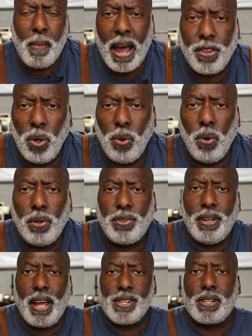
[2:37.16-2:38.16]
back to
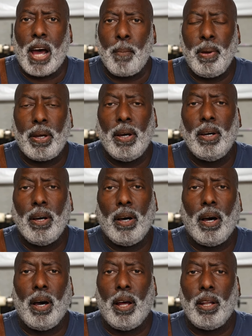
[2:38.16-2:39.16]
today's topic
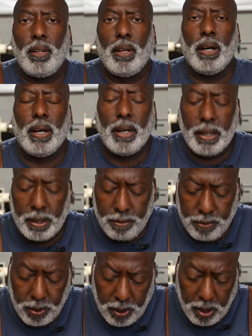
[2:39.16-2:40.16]
on
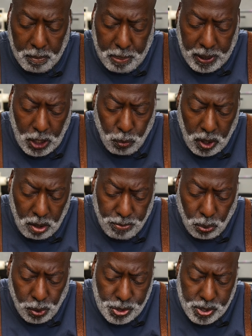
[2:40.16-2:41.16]
for the pin
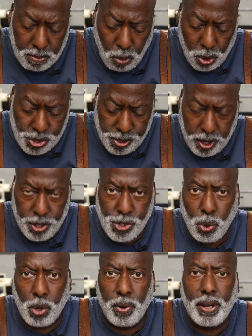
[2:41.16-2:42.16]
reinforced mortise and tenon
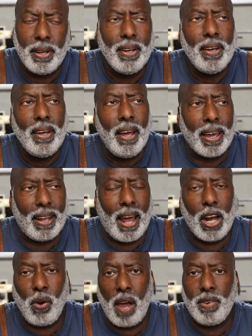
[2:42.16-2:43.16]
joinery. Again,
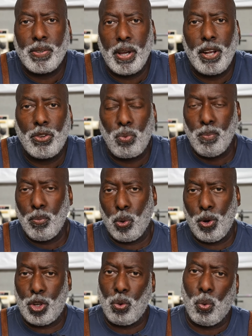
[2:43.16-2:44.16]
I gravitate
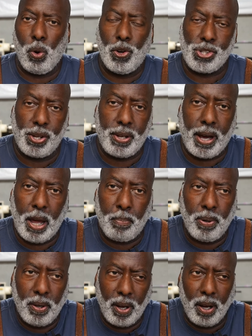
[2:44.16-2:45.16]
more towards a
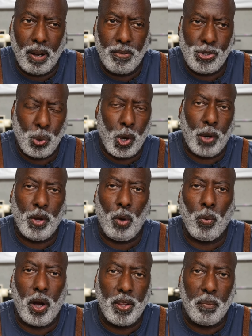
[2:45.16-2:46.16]
type of joinery
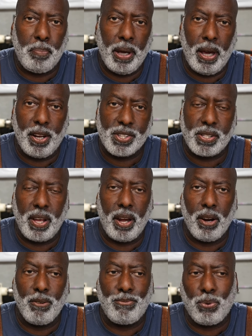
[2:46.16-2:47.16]
where the pin is
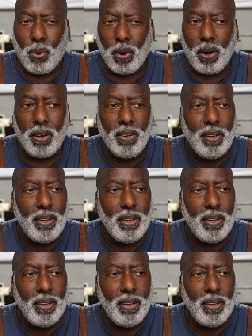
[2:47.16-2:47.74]
there for